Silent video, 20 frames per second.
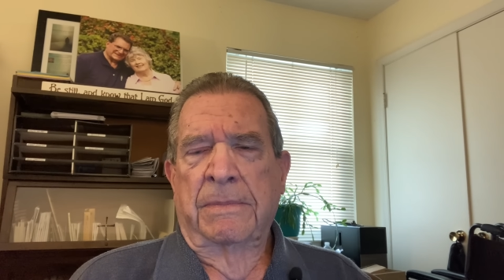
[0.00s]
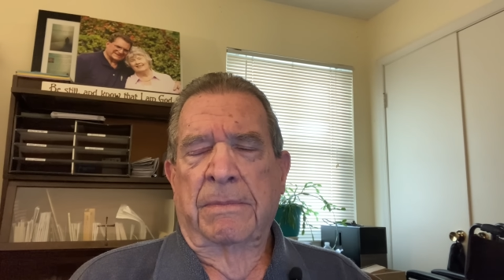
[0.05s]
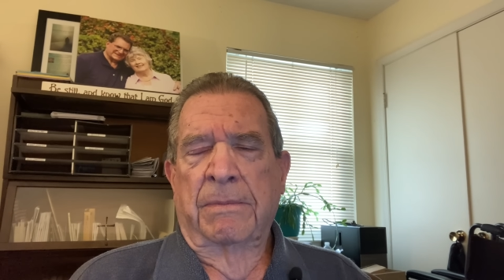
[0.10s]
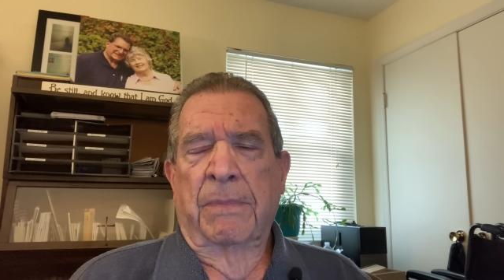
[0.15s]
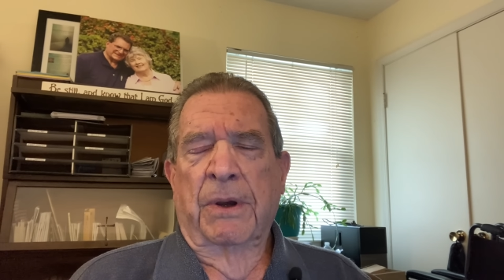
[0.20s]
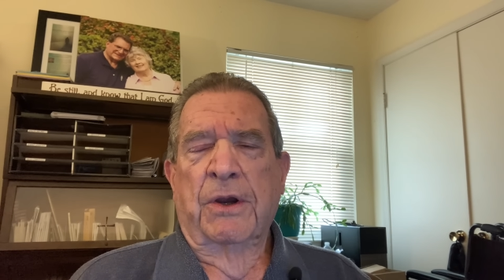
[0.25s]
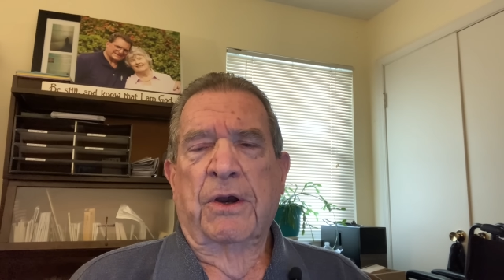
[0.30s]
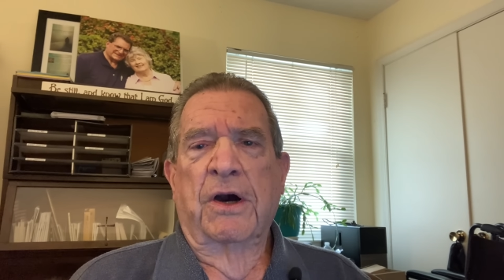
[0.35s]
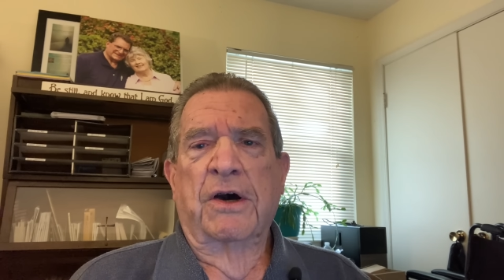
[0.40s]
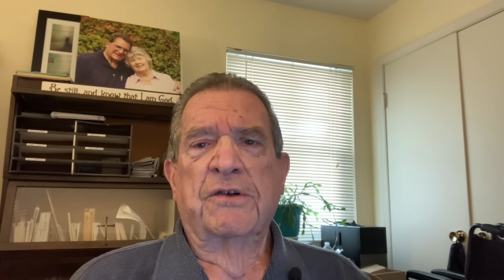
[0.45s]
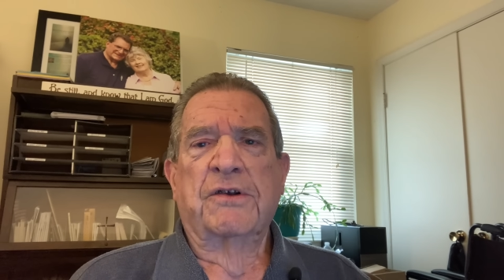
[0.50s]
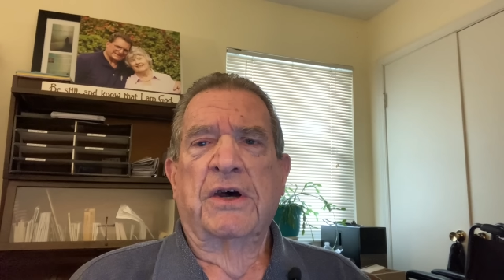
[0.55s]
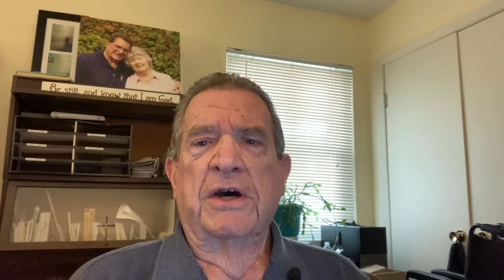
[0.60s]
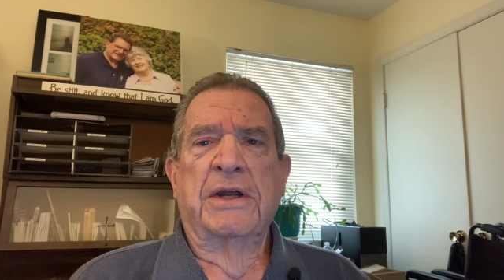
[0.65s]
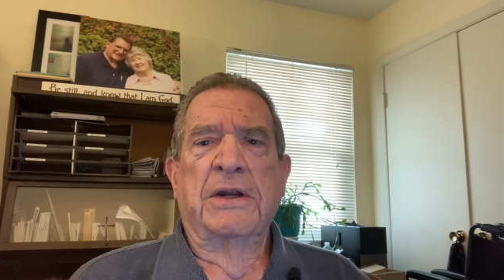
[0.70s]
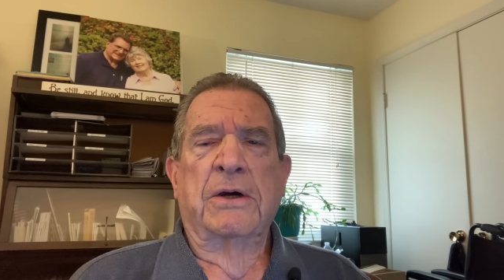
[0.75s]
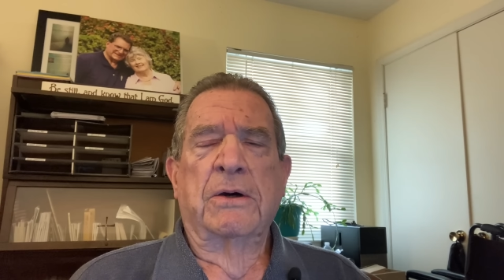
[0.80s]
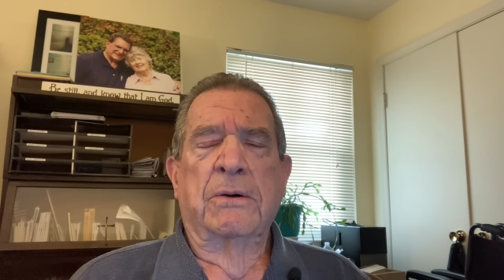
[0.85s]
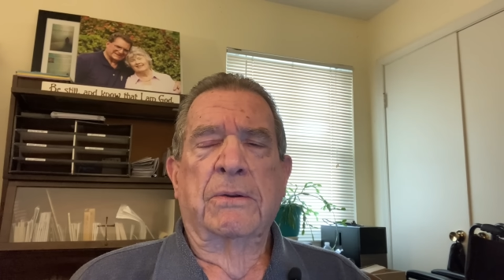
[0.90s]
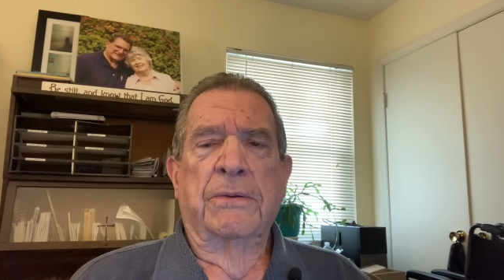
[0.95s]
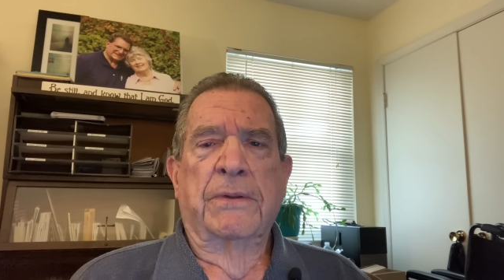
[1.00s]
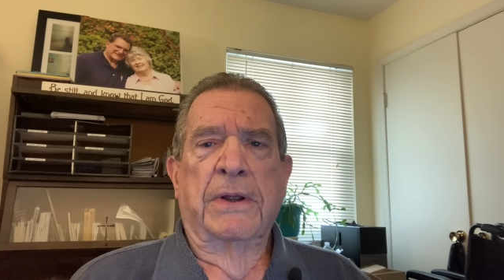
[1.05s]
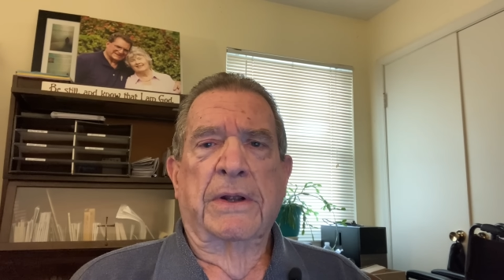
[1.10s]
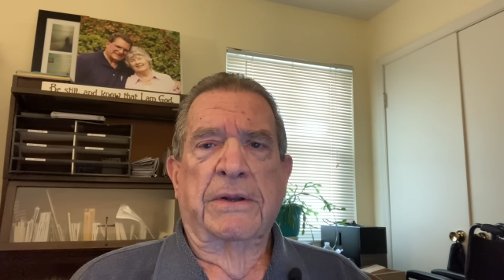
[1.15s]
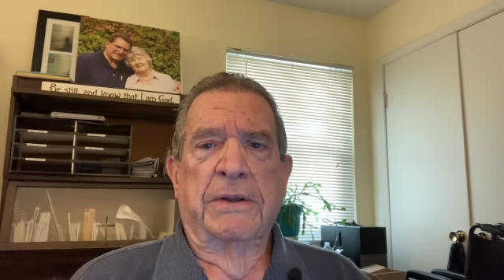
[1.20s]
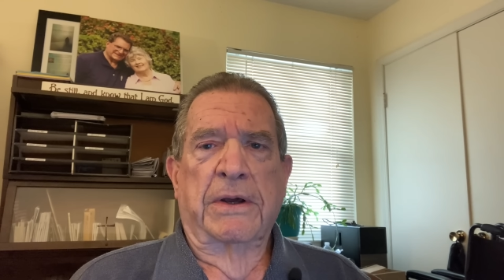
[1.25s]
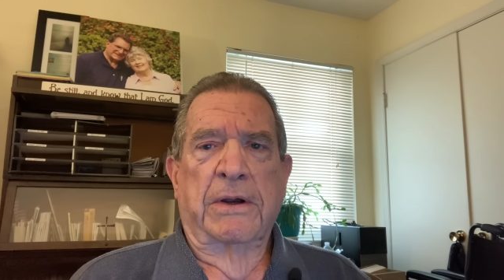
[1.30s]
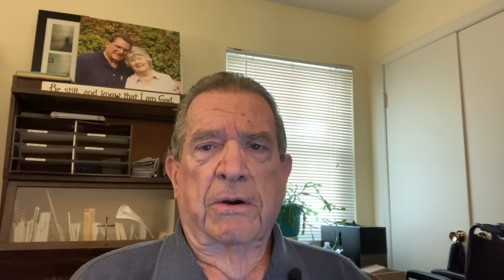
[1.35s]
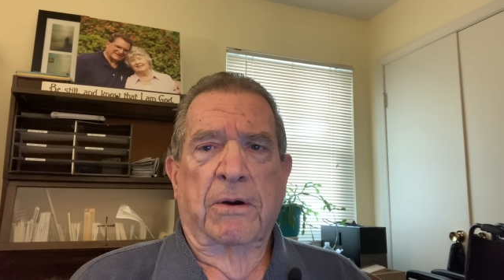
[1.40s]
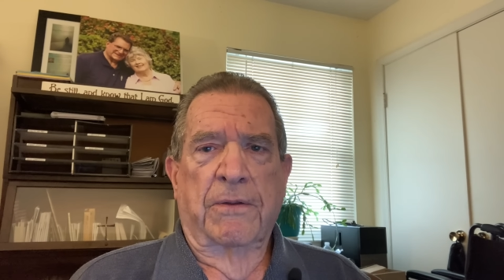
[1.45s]
because I know that
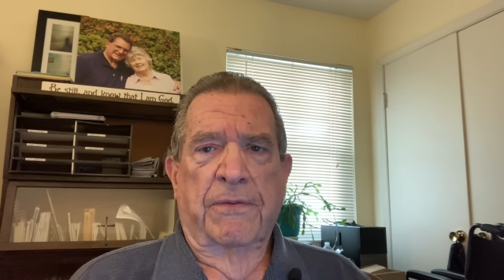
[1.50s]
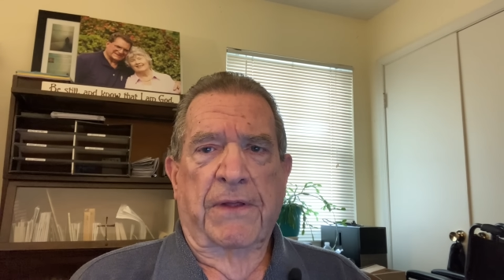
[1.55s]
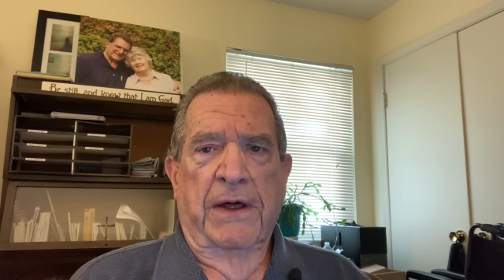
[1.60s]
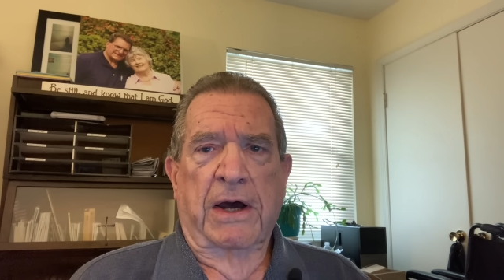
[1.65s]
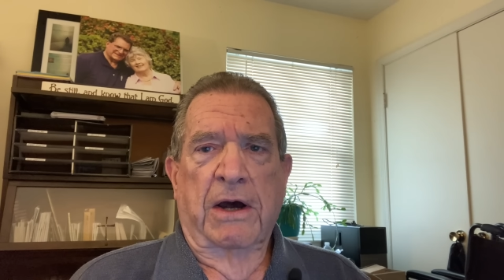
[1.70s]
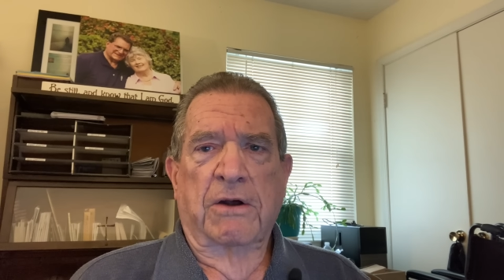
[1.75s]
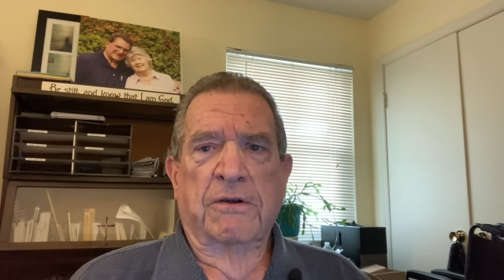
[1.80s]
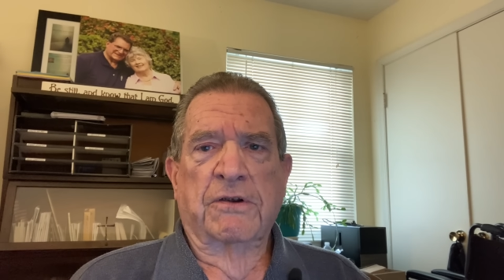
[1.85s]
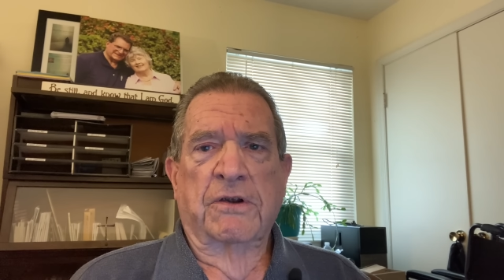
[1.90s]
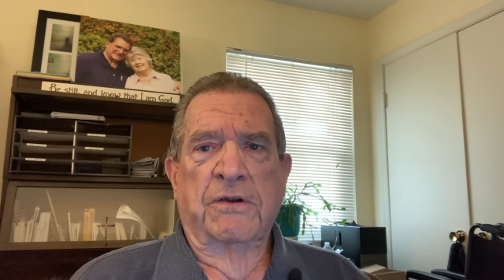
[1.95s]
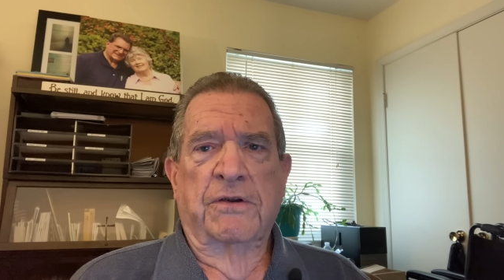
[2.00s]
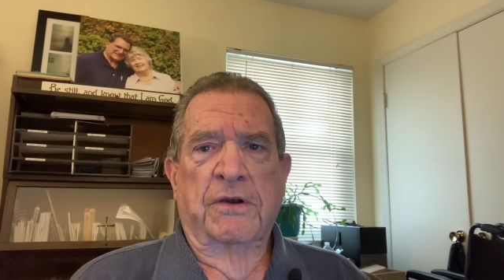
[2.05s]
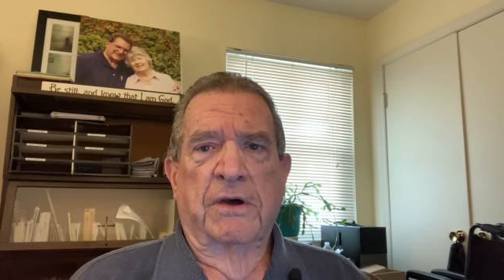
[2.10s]
there are thousands